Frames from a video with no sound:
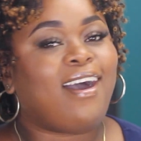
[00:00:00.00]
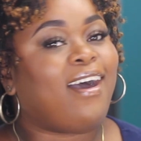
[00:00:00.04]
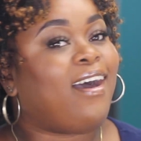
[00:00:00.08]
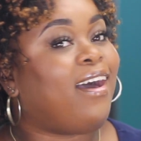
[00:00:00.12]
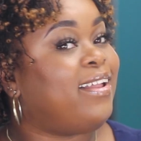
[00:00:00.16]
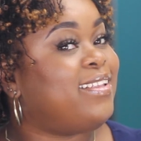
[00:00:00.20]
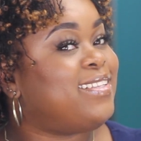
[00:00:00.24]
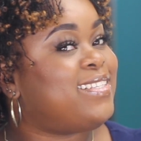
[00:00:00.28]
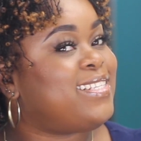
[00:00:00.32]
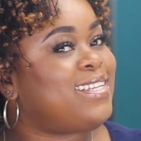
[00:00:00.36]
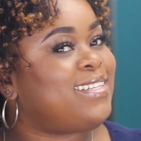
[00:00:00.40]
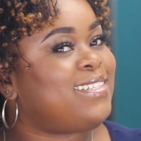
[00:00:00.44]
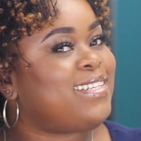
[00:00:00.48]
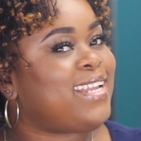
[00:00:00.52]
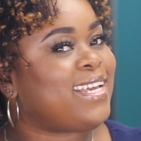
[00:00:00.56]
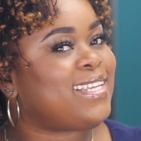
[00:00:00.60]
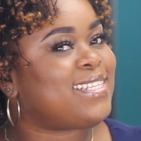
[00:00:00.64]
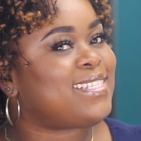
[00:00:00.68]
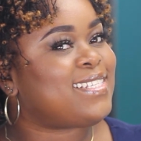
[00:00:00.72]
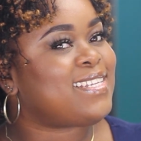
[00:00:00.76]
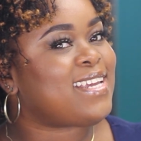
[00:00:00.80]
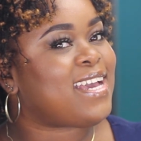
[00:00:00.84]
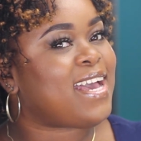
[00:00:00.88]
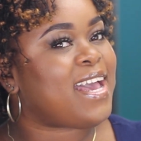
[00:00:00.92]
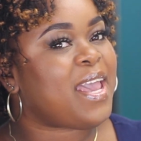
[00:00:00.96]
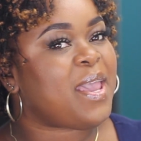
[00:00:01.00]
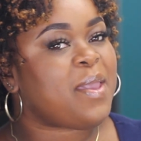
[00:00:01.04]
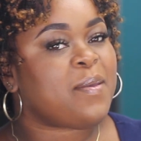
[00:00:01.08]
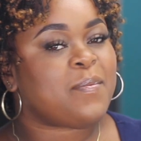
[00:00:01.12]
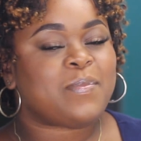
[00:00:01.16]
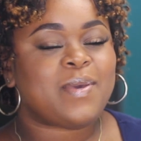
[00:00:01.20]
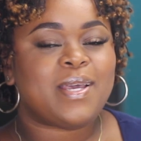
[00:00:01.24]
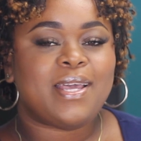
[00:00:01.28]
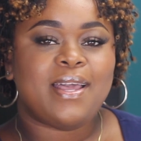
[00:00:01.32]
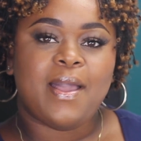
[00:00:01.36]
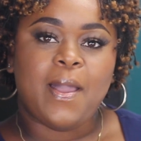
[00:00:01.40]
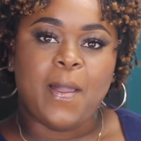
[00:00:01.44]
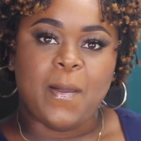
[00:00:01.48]
Until next
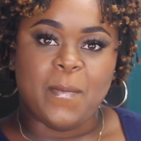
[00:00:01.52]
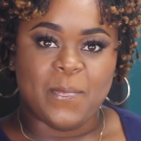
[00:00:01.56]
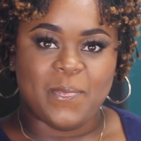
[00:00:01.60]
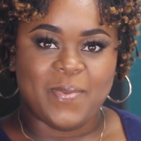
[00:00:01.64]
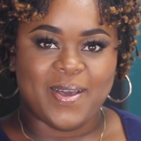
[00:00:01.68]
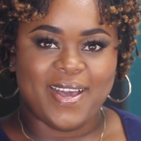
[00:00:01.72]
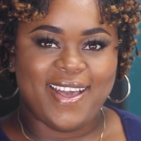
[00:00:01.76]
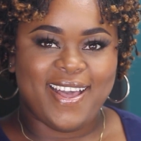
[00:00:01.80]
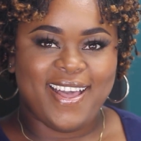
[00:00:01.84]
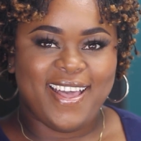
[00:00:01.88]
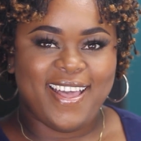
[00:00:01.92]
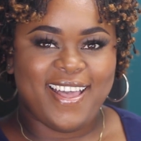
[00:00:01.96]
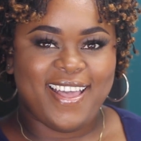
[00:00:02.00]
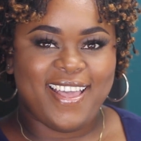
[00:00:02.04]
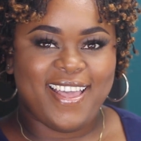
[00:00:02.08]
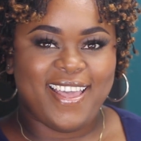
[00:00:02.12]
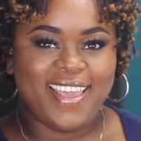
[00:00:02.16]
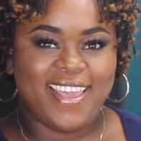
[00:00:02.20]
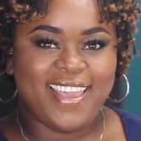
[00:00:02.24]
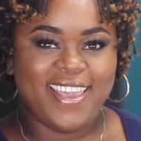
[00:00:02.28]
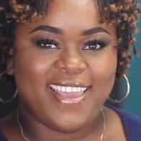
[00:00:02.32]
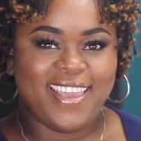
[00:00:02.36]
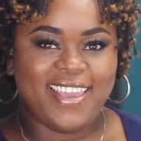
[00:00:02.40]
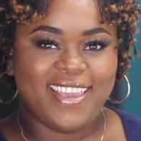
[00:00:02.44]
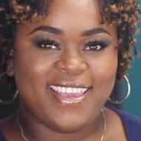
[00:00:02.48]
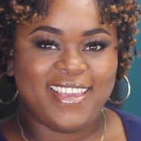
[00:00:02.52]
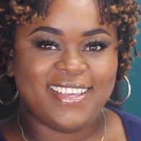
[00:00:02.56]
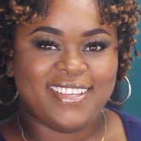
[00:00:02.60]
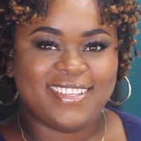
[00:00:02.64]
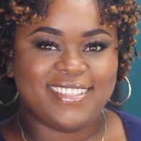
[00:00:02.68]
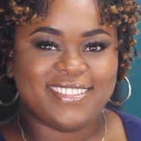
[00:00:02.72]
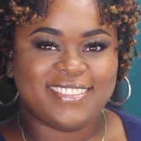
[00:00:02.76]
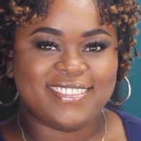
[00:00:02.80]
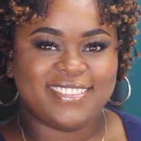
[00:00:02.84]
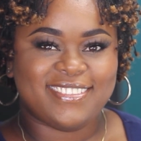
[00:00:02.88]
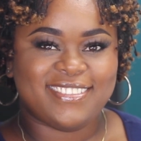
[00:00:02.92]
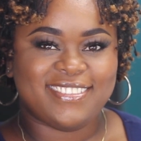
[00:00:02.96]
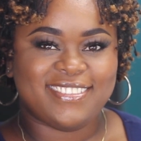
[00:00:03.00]
time, bye.